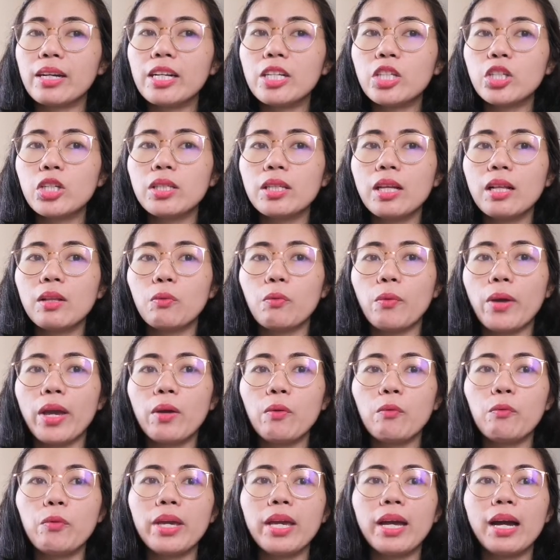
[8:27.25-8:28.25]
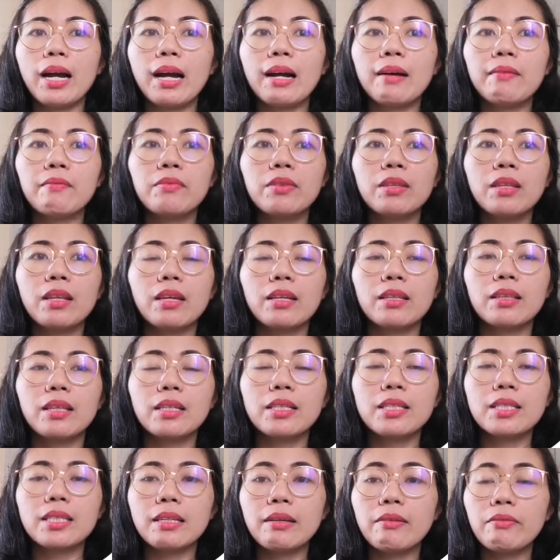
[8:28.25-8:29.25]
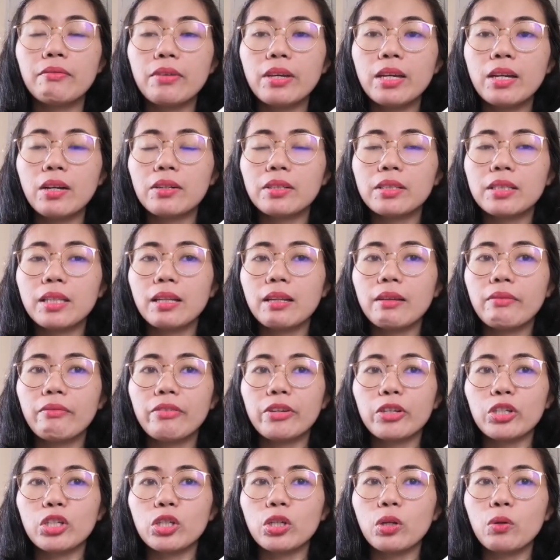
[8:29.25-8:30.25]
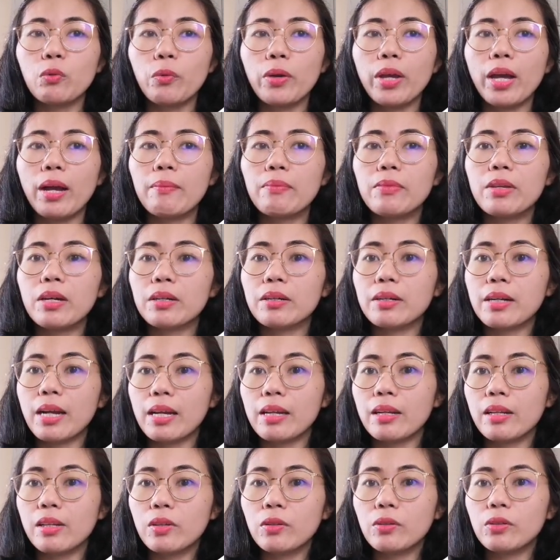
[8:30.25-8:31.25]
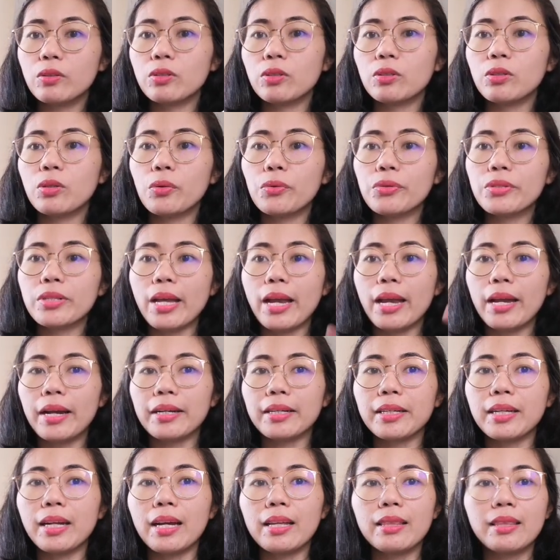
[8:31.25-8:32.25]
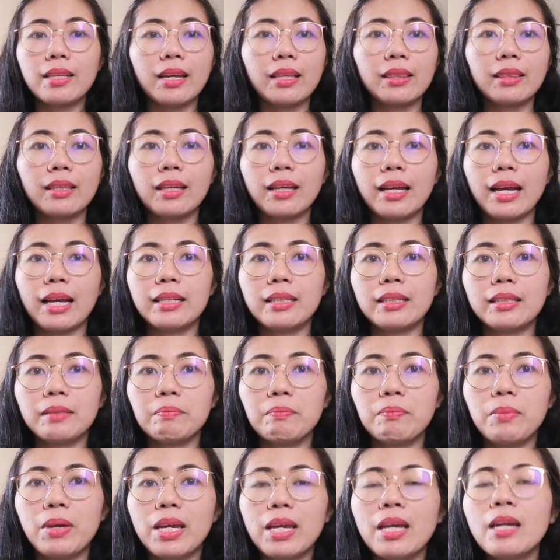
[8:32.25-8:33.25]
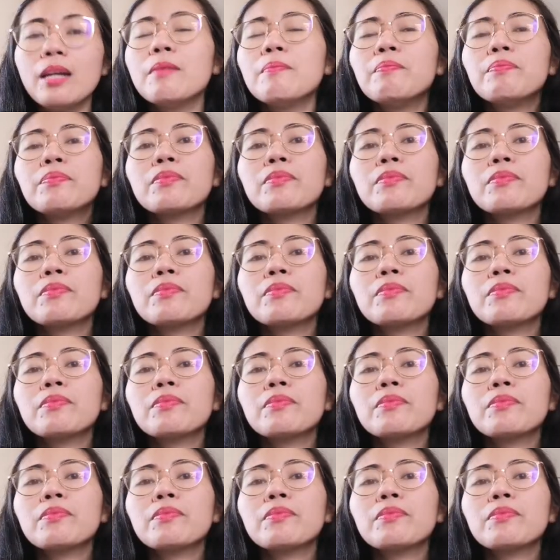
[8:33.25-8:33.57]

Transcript: In a traditional way, we have the TV or television, we have the radio to those area that that